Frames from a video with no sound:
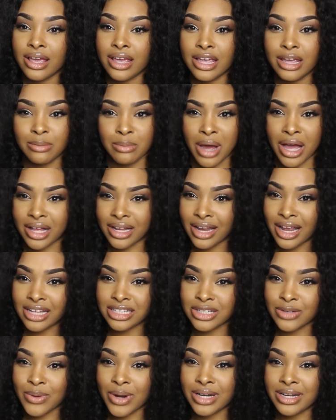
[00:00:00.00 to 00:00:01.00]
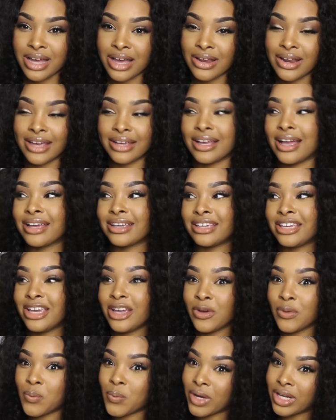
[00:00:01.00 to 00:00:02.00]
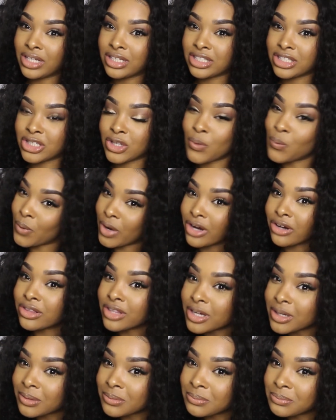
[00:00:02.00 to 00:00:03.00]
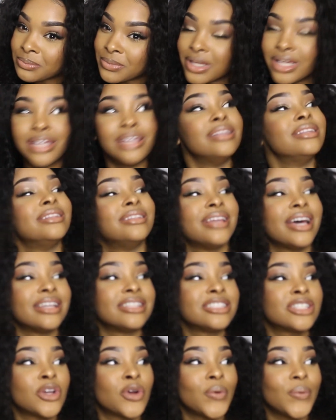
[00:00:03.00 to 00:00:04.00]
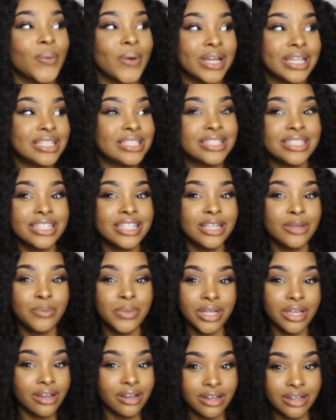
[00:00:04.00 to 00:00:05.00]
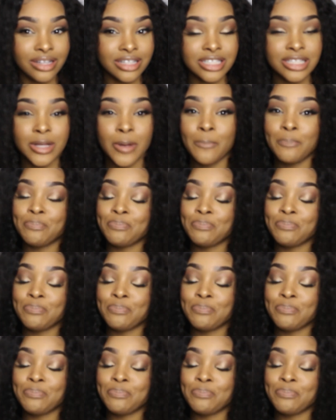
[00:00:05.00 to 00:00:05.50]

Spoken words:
in my closet right now. Like, I can't wait to wear them, and that's crazy because